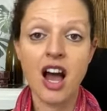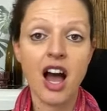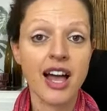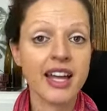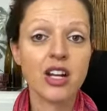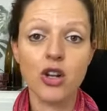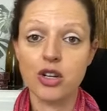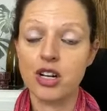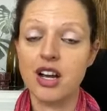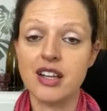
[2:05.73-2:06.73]
I get a lot
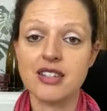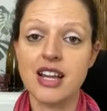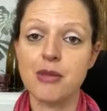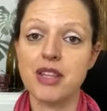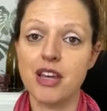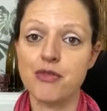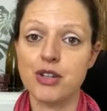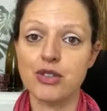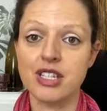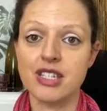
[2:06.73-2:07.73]
of clients telling me they
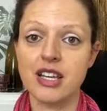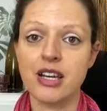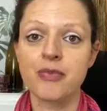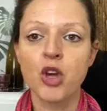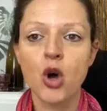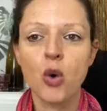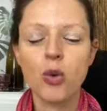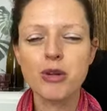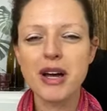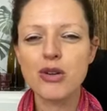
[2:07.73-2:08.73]
feel dizzy.
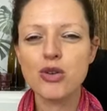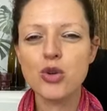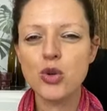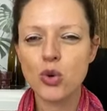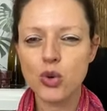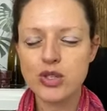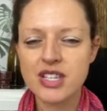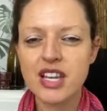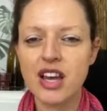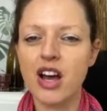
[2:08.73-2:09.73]
What about
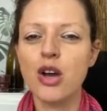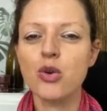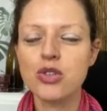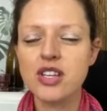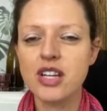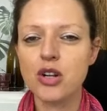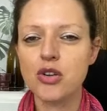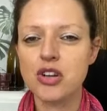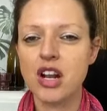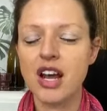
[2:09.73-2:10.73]
nausea? I also get a lot
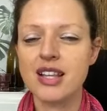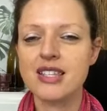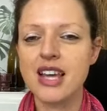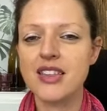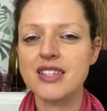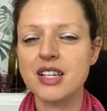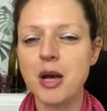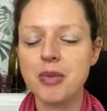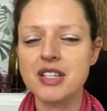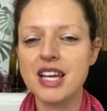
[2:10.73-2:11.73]
of clients saying there's a
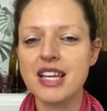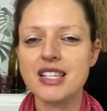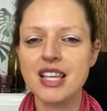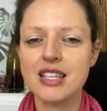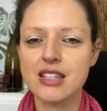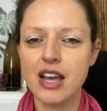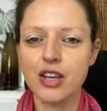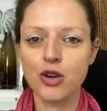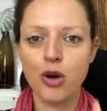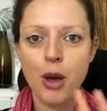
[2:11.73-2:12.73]
couple of days in their
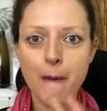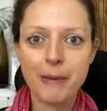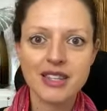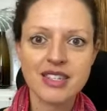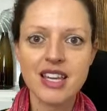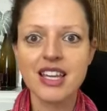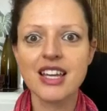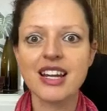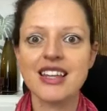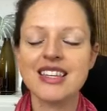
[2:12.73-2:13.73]
cycle,
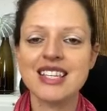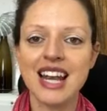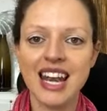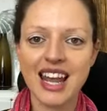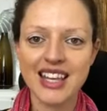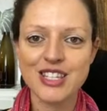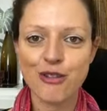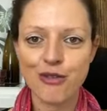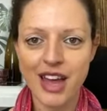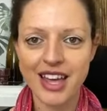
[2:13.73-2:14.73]
particularly this later
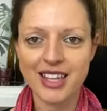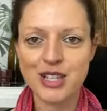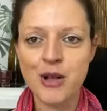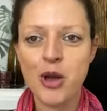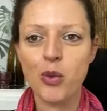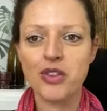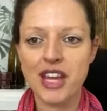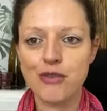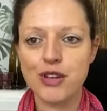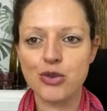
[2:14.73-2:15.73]
phase, when
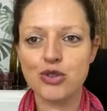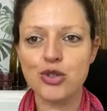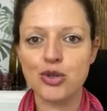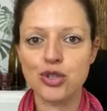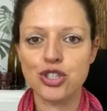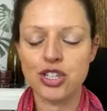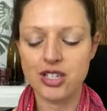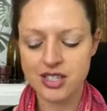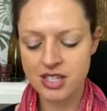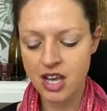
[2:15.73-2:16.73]
they feel
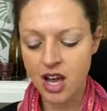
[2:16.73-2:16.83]
nauseous.